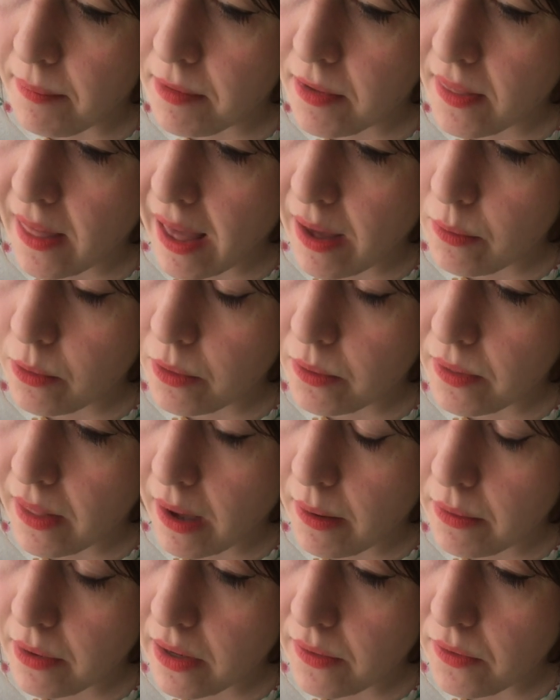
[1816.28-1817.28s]
So that
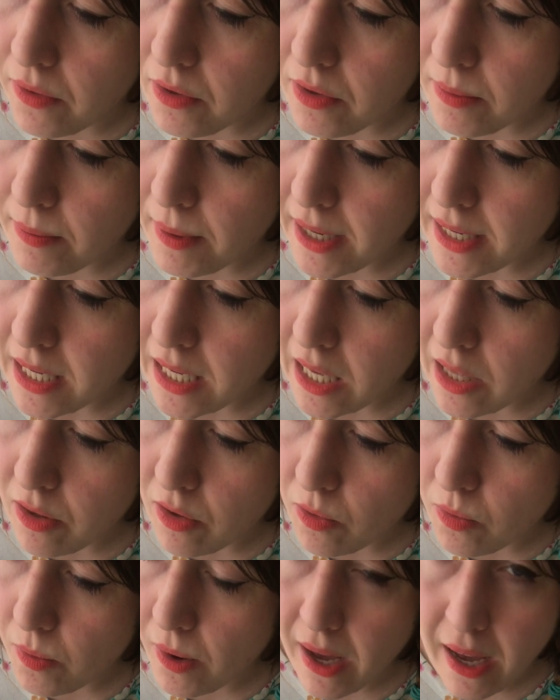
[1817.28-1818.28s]
will give you some ideas
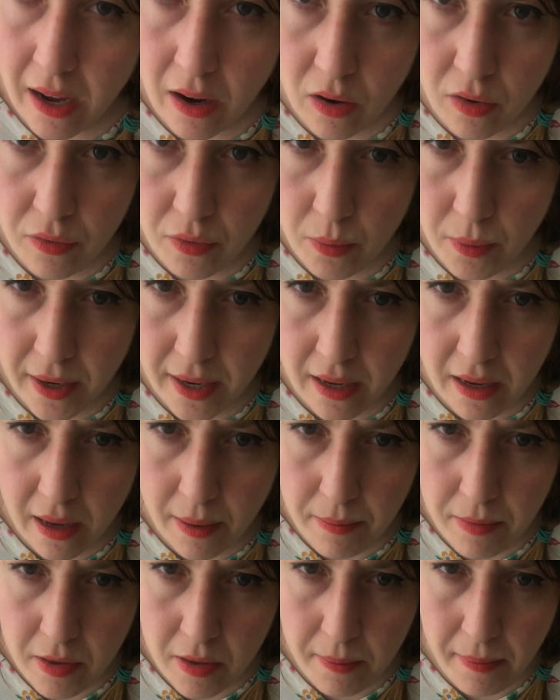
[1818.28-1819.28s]
as well for when it
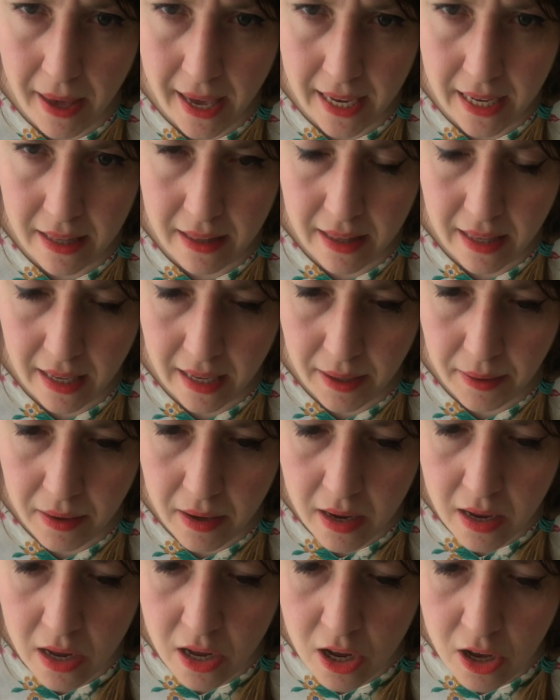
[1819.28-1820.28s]
comes to painting.
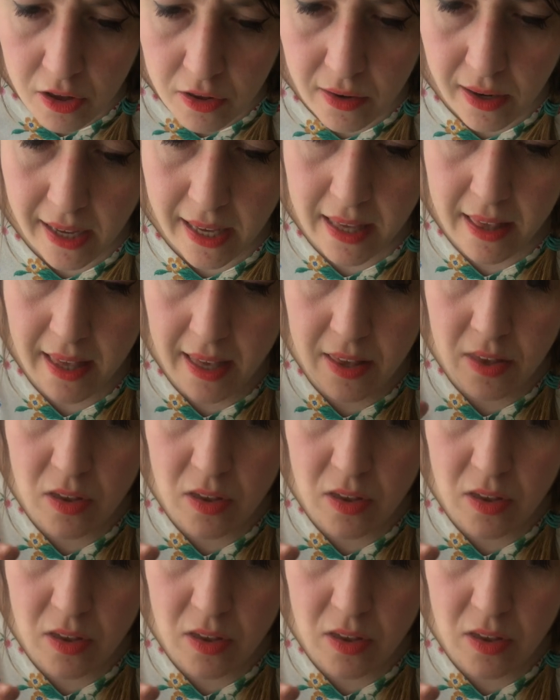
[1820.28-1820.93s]
So like I say,